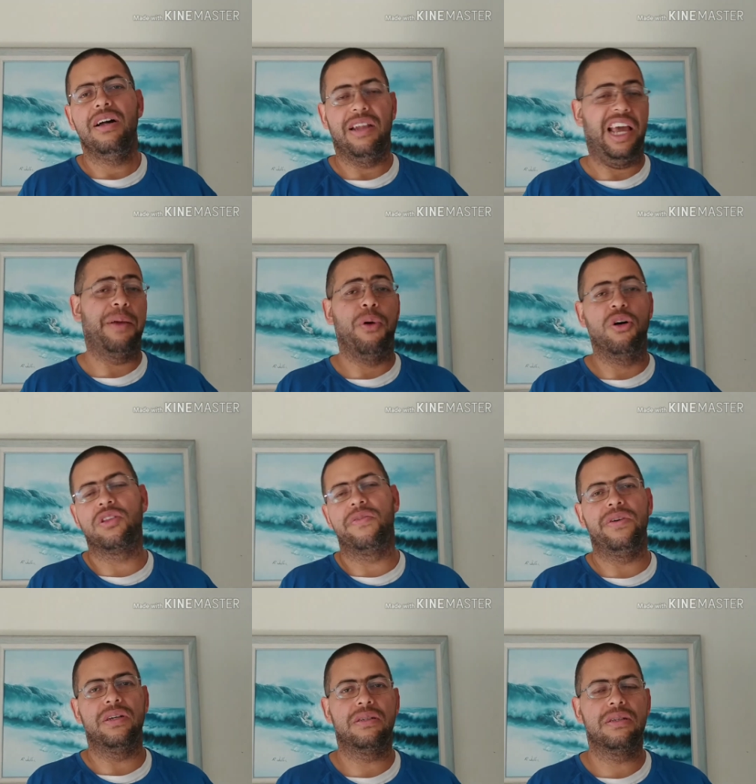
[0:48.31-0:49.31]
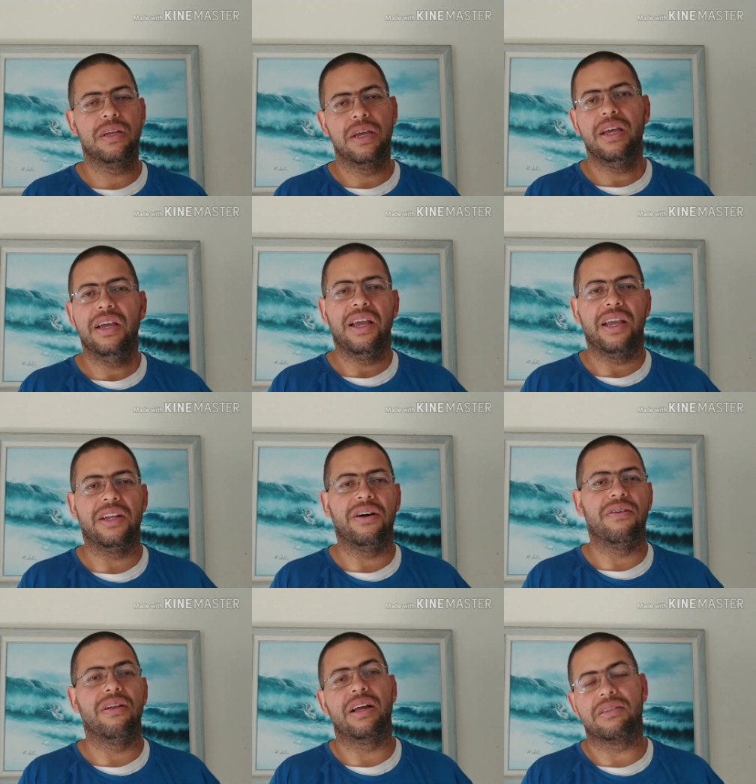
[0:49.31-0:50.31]
Like most of us, you
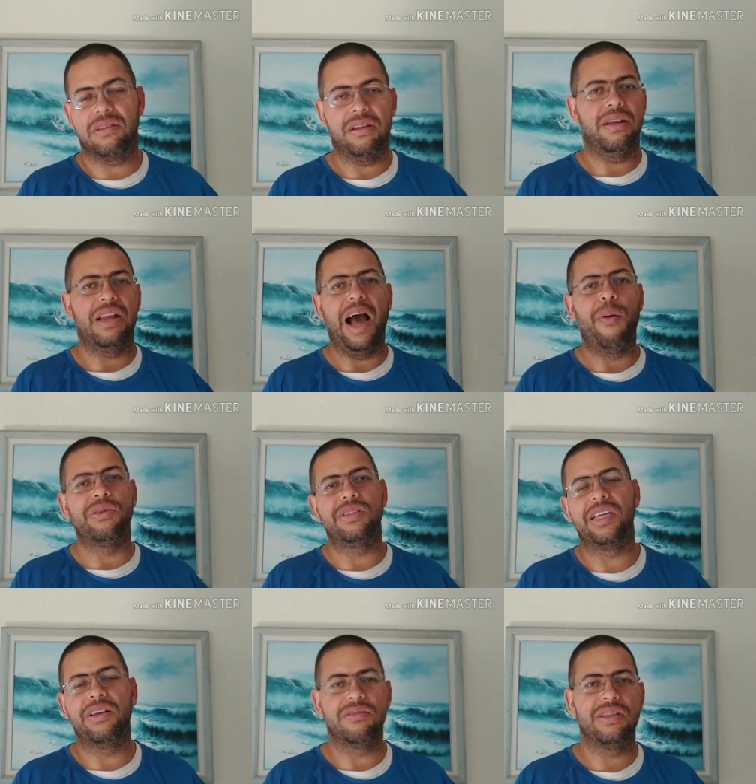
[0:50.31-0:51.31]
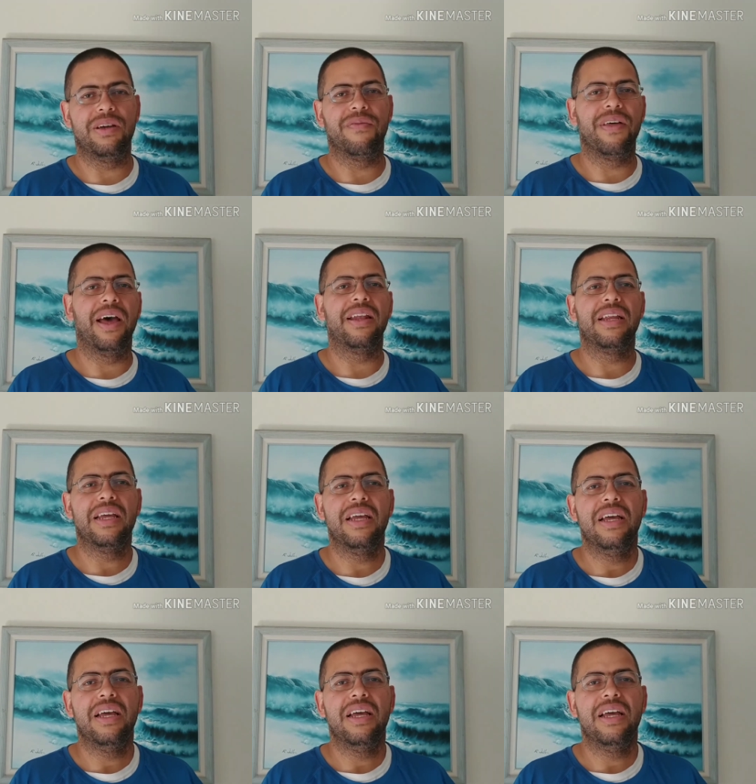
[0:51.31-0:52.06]
know, and like I said, I was guilty of that.